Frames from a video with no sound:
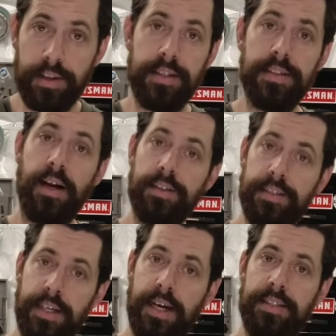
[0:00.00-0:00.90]
this. I'll
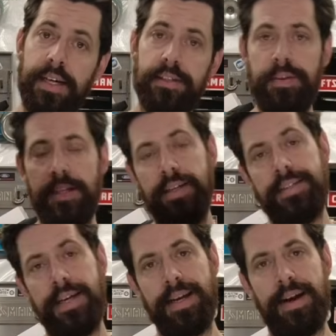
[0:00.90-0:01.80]
see you guys next week.
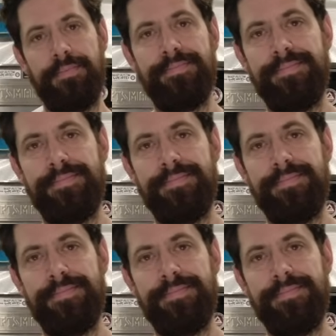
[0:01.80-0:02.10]
Take care.